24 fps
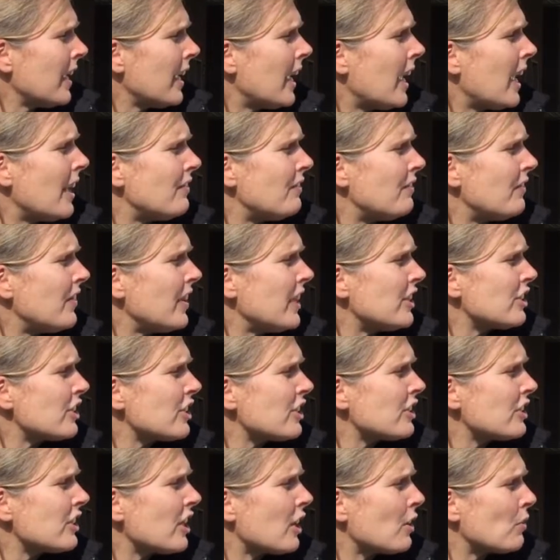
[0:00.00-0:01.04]
It features
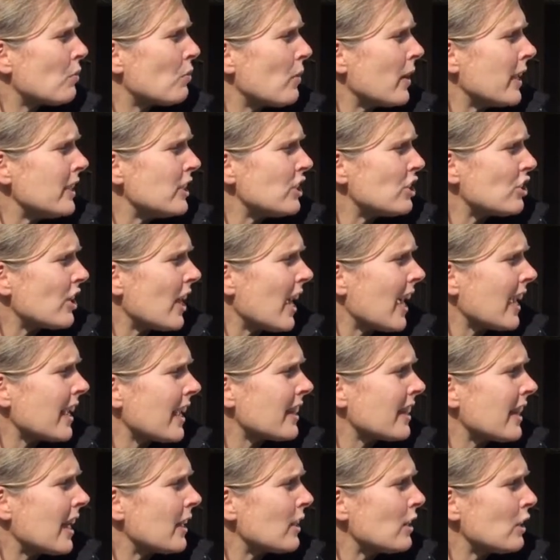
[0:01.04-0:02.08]
a racetrack
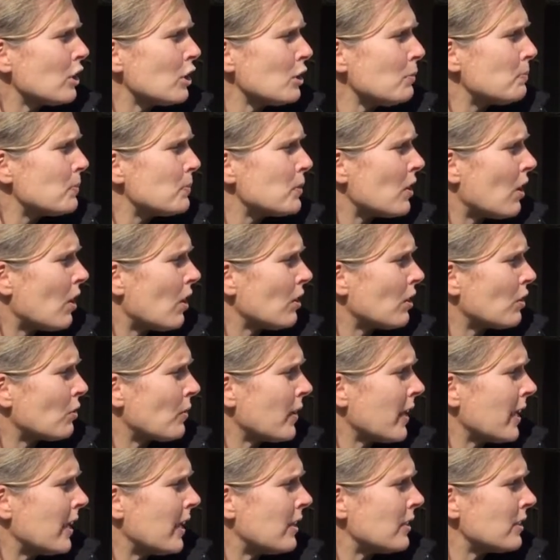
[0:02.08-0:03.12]
that loops all
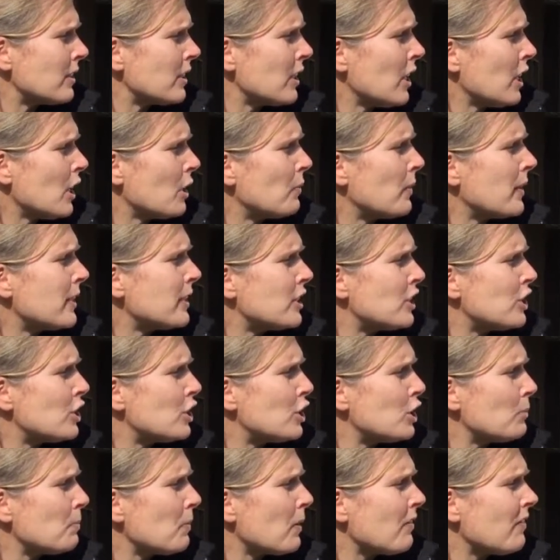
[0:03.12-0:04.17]
around with
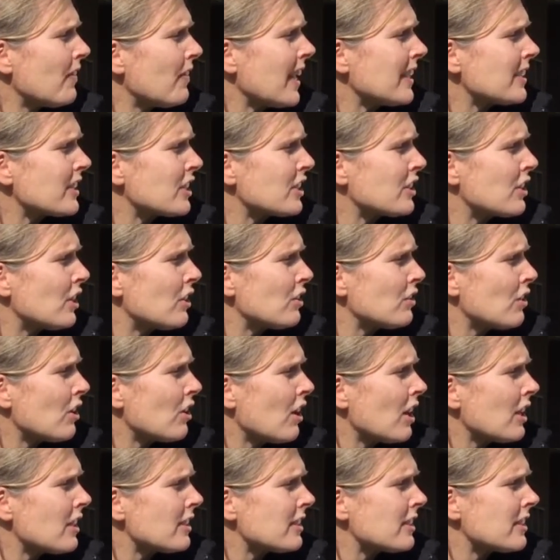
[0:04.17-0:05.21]
super fast
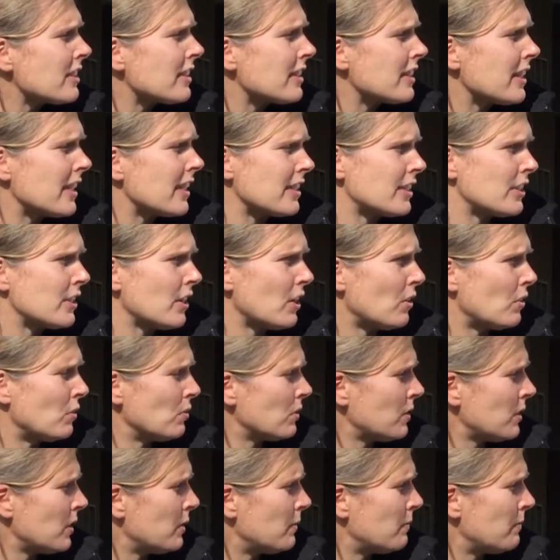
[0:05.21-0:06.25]
go-karts that don't
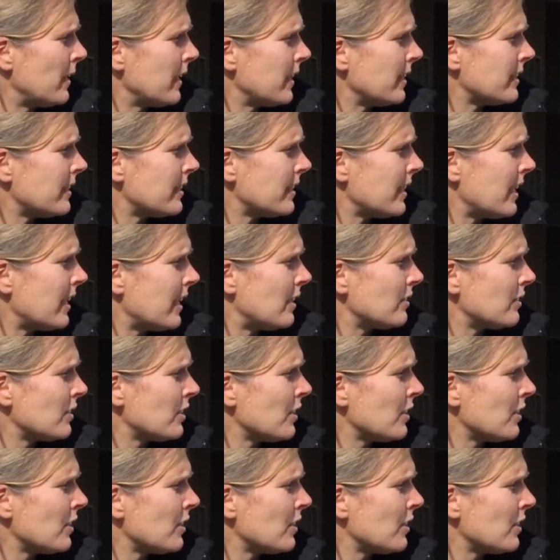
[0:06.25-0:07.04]
make a sound.